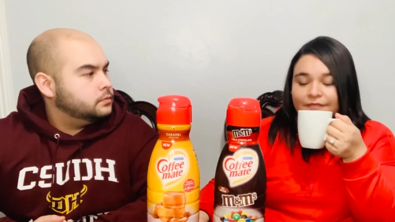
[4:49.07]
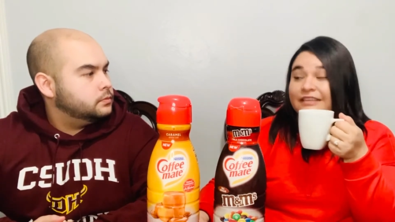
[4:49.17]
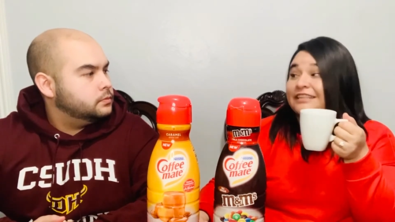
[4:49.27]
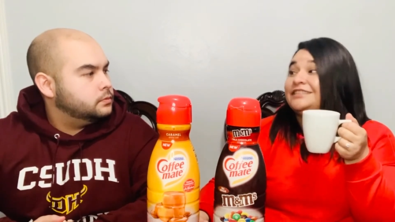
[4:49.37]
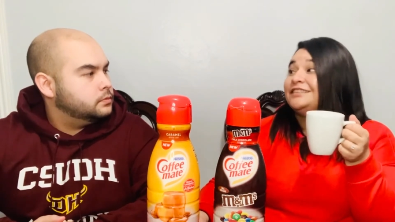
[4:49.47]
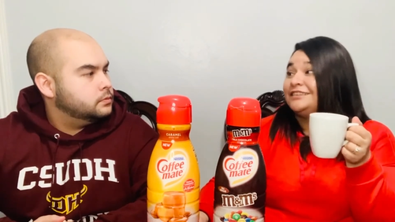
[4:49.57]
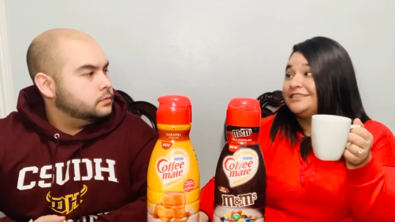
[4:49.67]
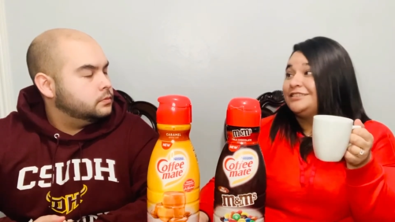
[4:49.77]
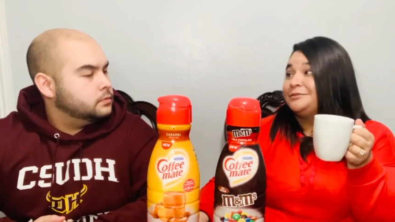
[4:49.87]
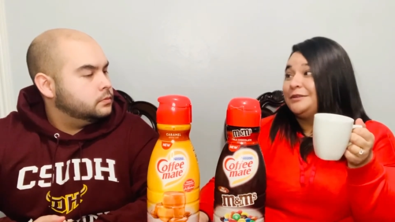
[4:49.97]
Speaker 1: And it
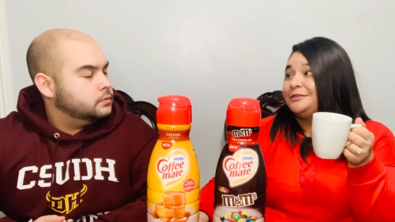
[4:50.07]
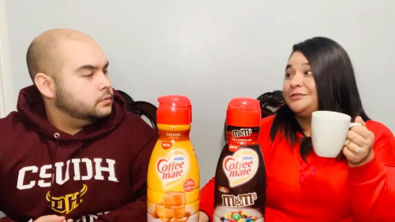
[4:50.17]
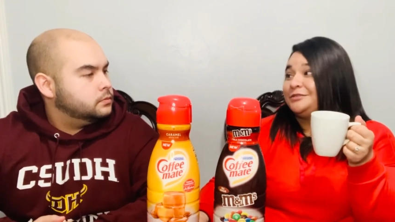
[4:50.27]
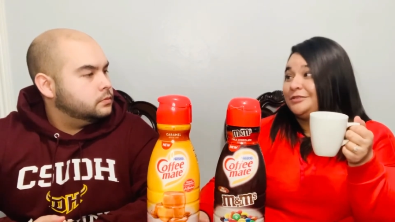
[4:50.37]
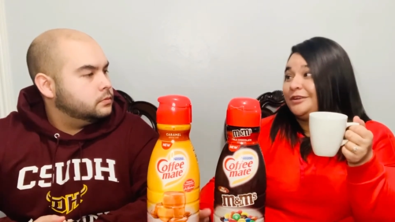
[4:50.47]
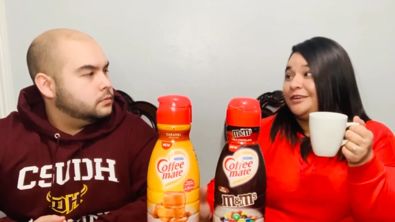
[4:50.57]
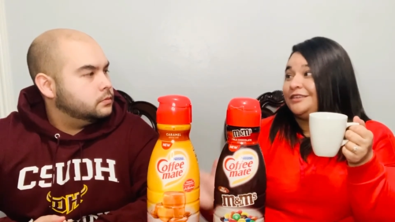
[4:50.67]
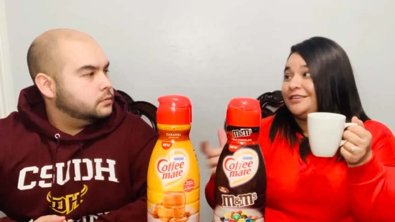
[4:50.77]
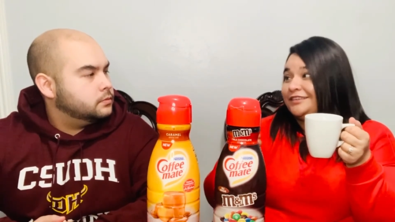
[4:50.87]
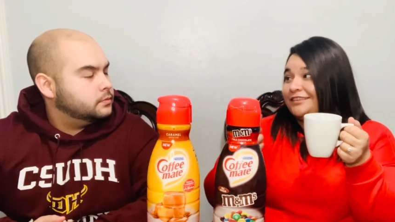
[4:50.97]
does smell
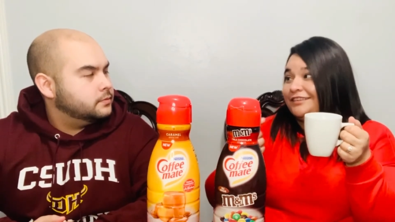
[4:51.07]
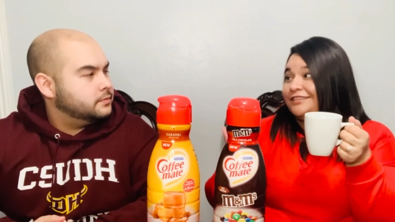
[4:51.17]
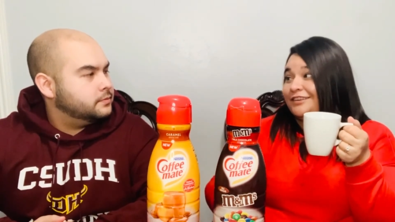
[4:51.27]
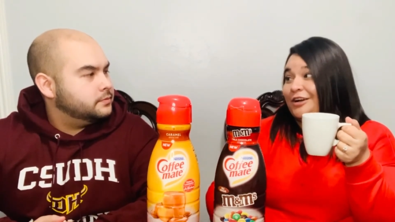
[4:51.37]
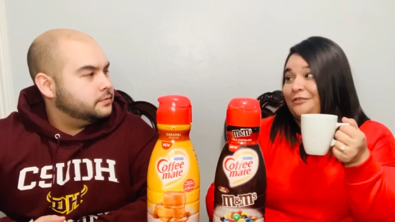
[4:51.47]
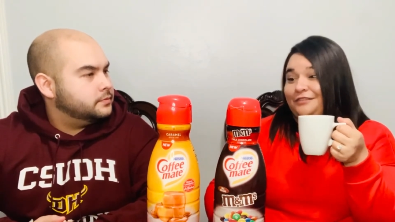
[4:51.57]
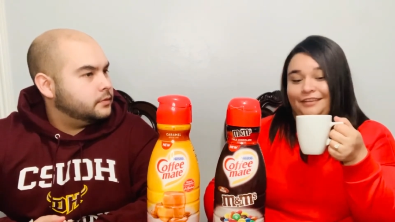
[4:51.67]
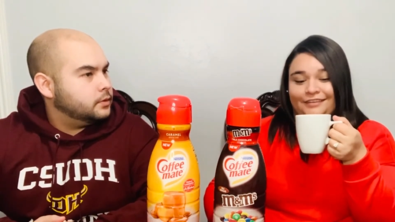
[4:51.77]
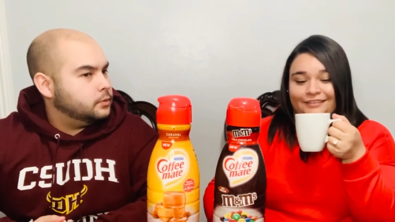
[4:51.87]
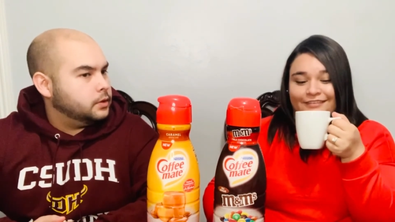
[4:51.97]
strong in the
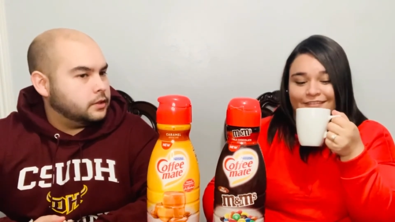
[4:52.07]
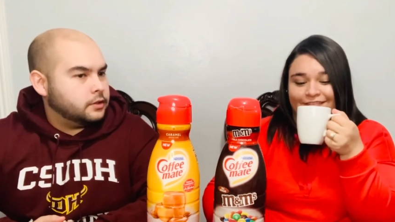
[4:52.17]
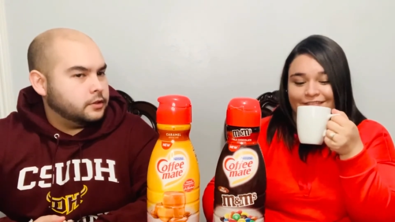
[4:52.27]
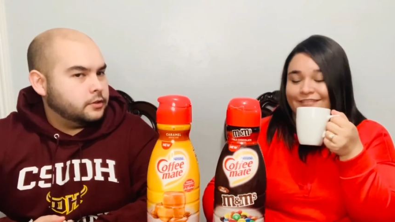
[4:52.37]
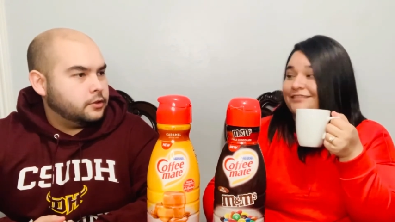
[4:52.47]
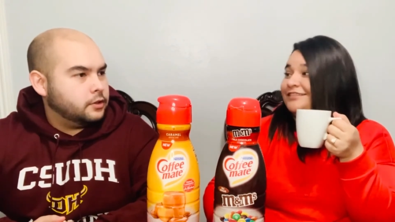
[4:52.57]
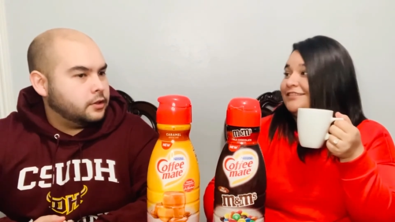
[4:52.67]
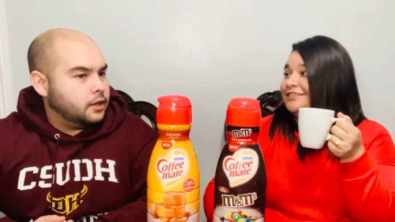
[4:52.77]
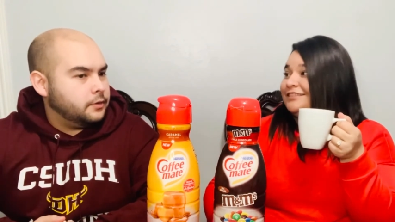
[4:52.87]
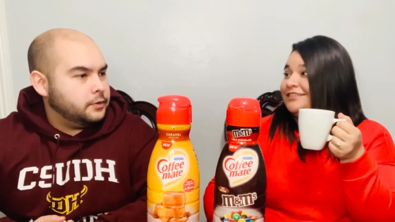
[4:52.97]
coffee.
Speaker 2: What? Strong
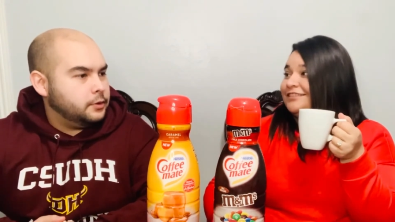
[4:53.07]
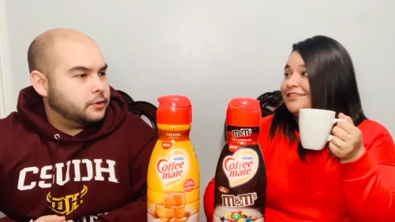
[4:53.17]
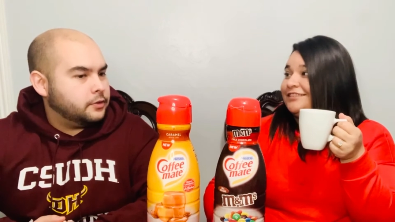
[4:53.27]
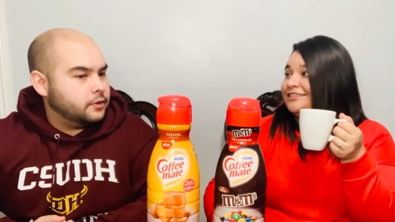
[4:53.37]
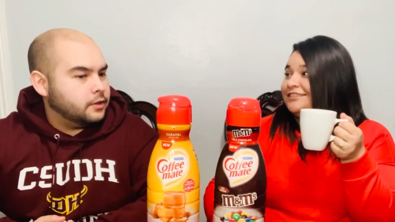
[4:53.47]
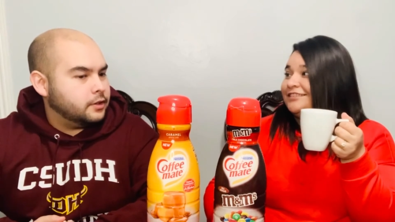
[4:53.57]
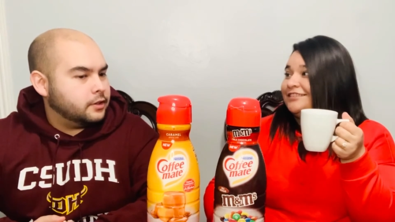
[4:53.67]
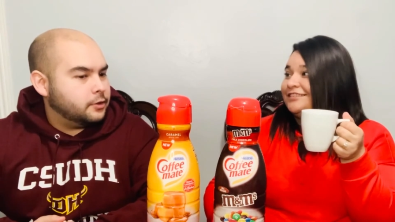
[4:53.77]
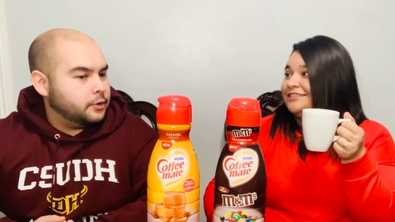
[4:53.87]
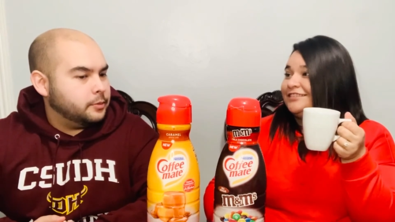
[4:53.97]
coffee or
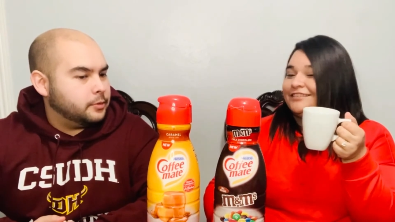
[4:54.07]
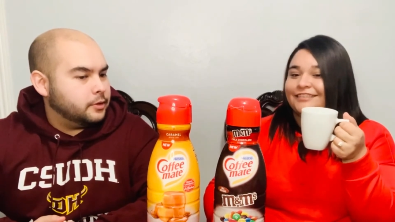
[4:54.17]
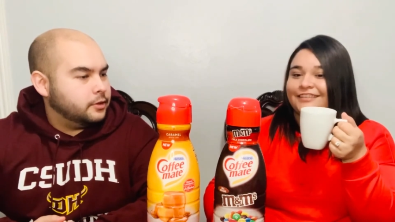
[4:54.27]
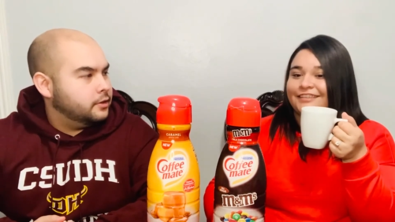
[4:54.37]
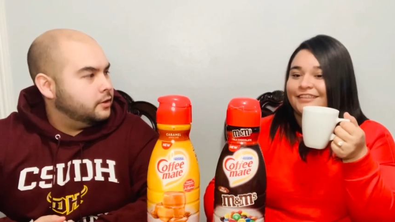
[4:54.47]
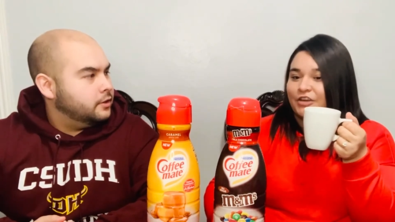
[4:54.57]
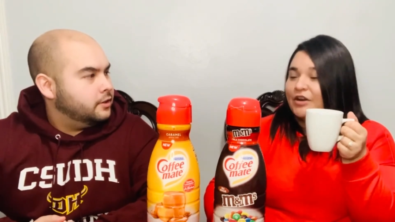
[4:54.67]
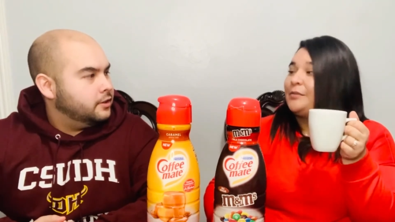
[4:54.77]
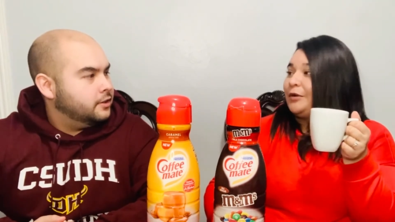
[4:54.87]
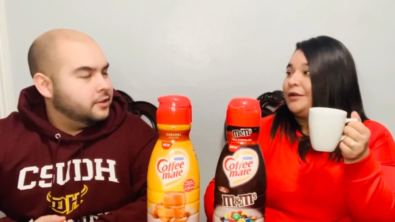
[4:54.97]
strong creamer?
Speaker 1: The
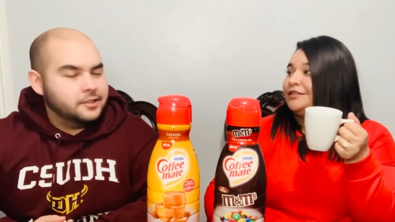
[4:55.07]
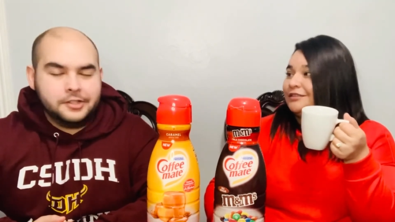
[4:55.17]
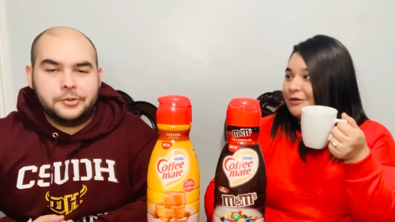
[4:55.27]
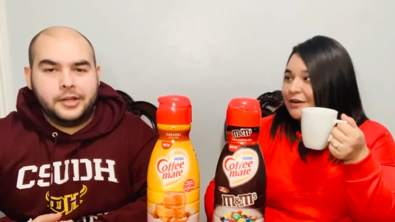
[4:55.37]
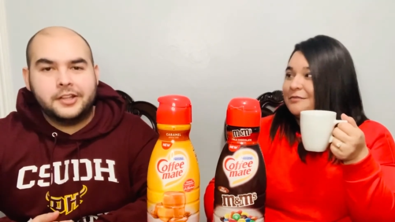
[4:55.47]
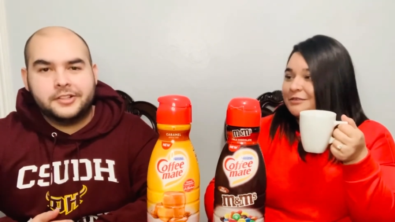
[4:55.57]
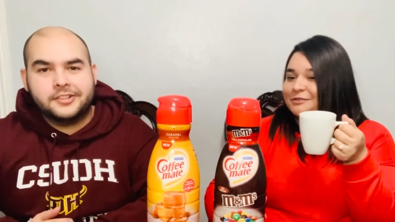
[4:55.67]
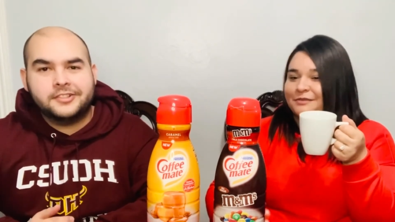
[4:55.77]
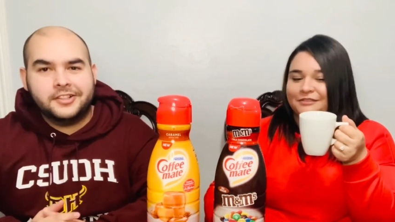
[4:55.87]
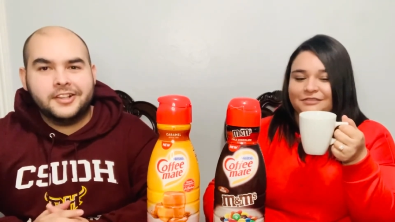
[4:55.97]
creamer. The okay. creamer
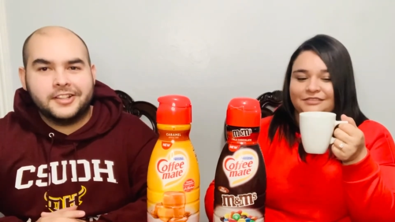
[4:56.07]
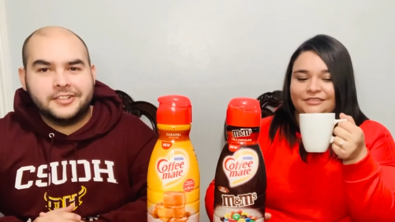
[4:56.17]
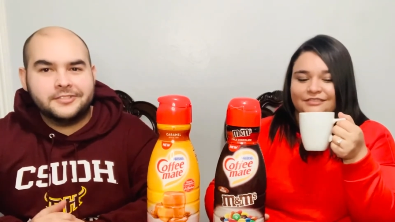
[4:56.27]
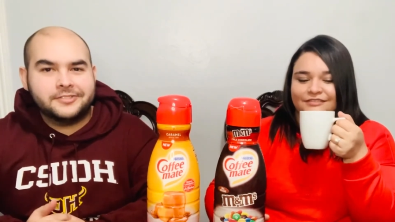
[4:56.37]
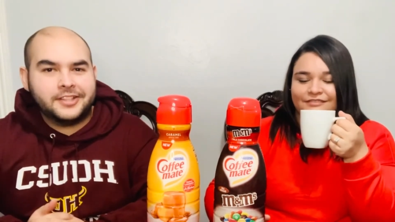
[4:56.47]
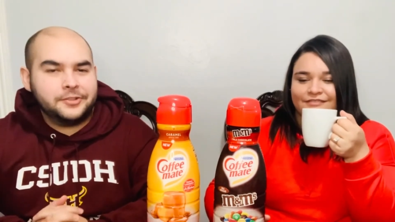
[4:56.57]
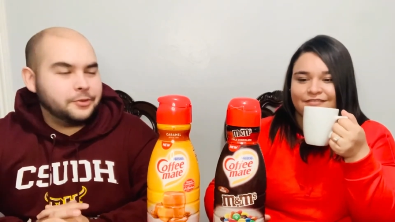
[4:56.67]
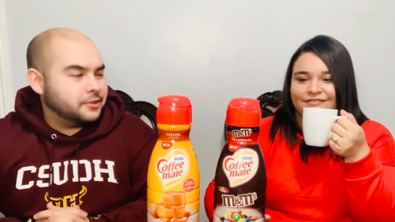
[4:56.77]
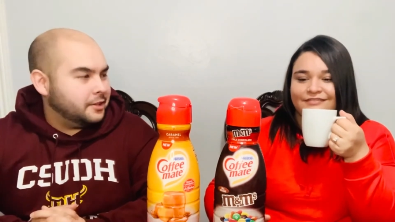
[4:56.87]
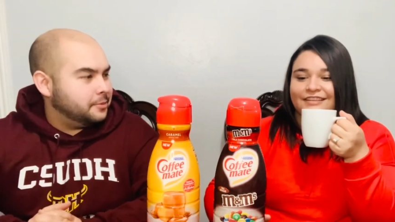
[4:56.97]
smells That's what
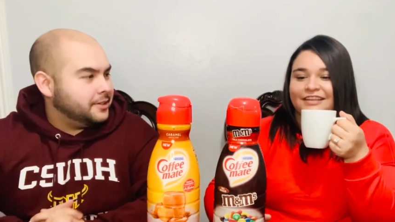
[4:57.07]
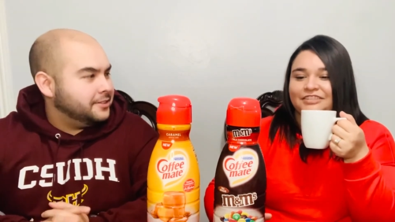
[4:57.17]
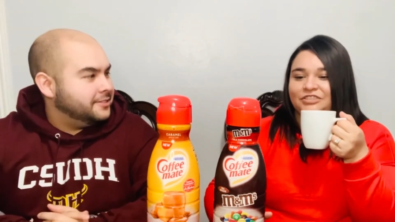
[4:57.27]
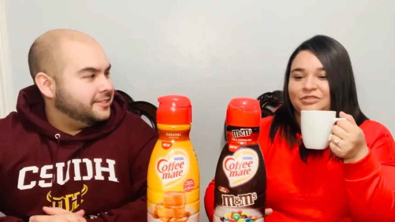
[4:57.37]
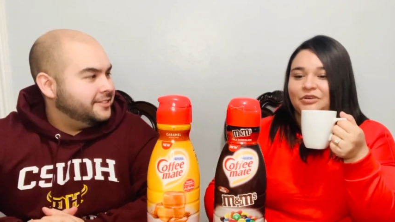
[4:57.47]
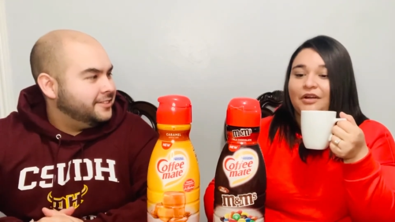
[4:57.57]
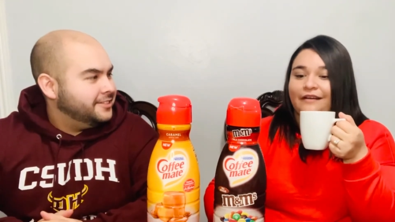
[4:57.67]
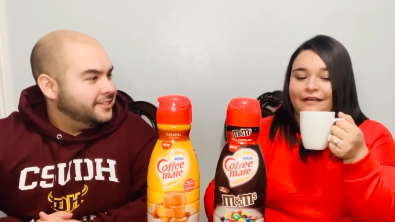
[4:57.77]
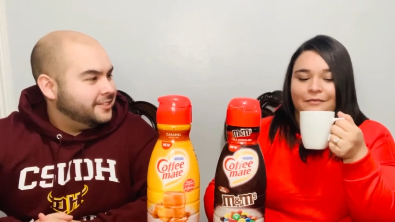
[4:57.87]
it's all like about. a strong